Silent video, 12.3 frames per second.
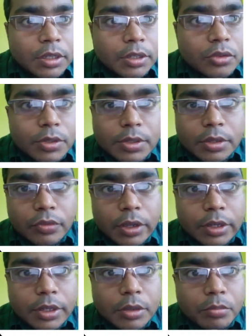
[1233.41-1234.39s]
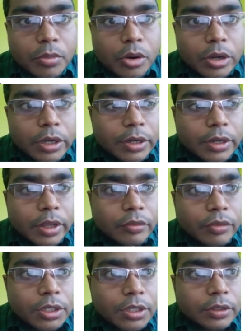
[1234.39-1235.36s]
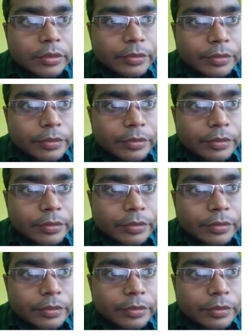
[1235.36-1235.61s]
So this is a very important derivation,